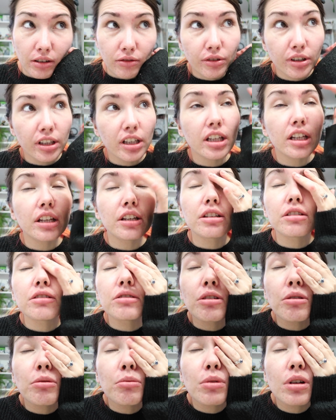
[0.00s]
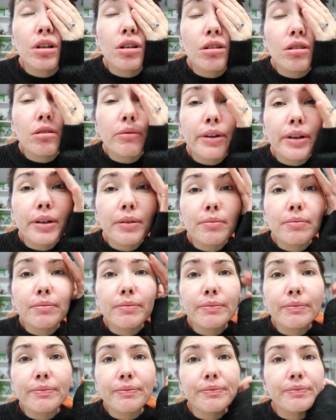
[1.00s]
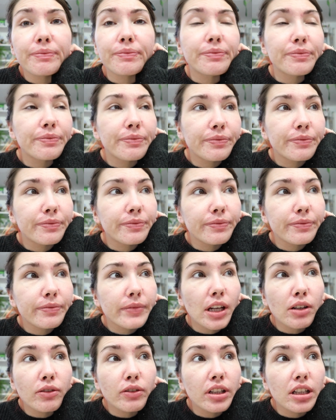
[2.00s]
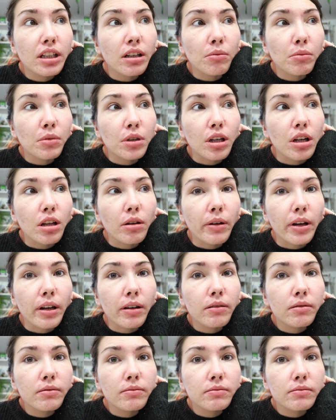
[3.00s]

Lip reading: I really just don't want to do it. I really don't want to do it.